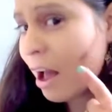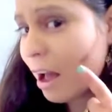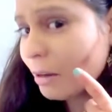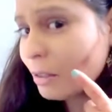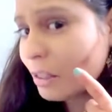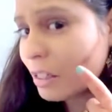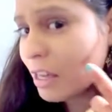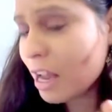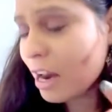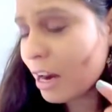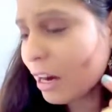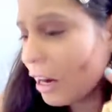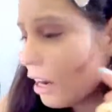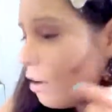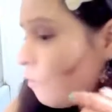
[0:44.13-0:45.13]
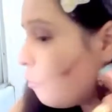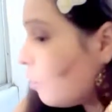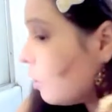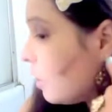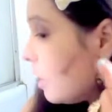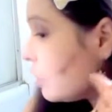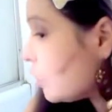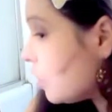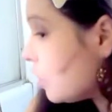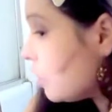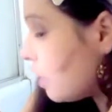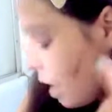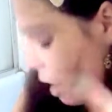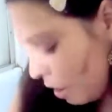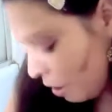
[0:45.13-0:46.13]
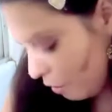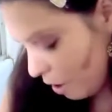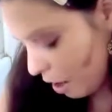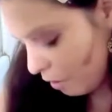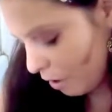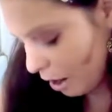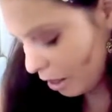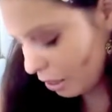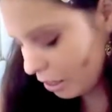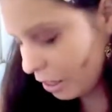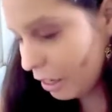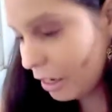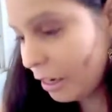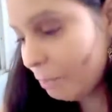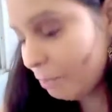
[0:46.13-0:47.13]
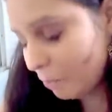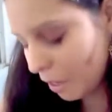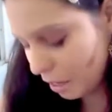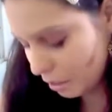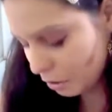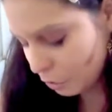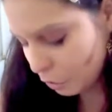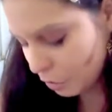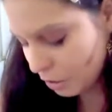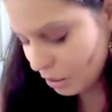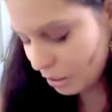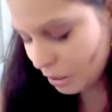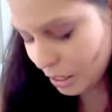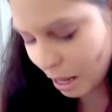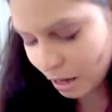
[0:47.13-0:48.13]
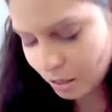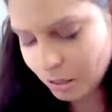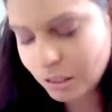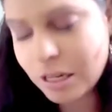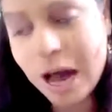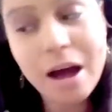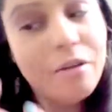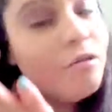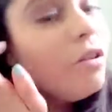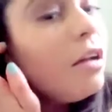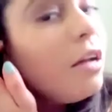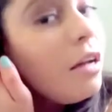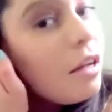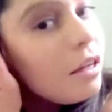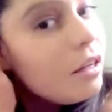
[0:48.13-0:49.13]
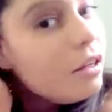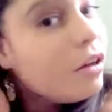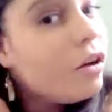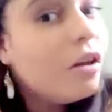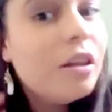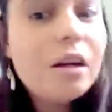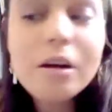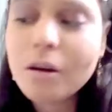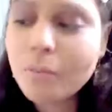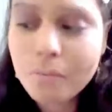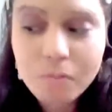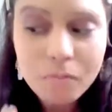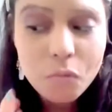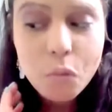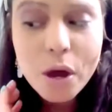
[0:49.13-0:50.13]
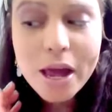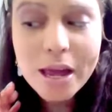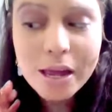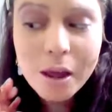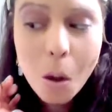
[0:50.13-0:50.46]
up to here for contouring that area right there, and doing the same stuff in the other way.